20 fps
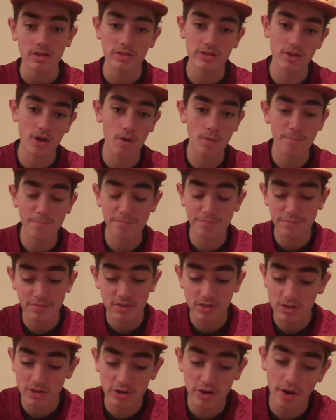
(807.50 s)
So,
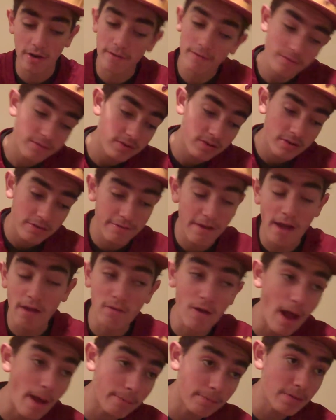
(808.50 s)
sure, Fat
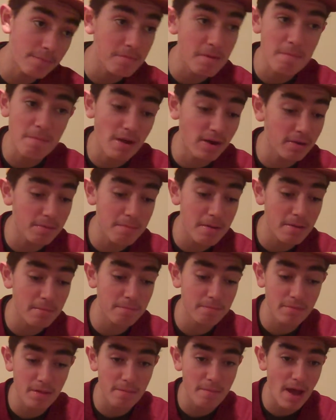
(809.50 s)
Rob can be better
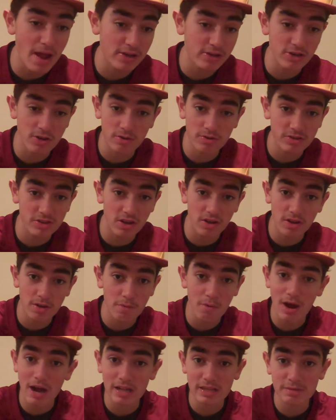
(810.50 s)
than Matt Jones all
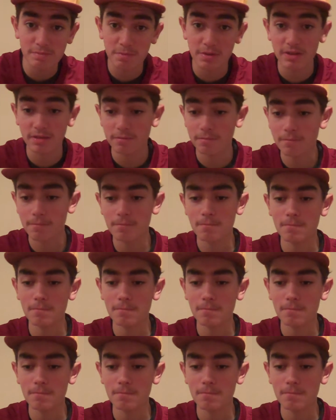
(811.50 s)
he wants, but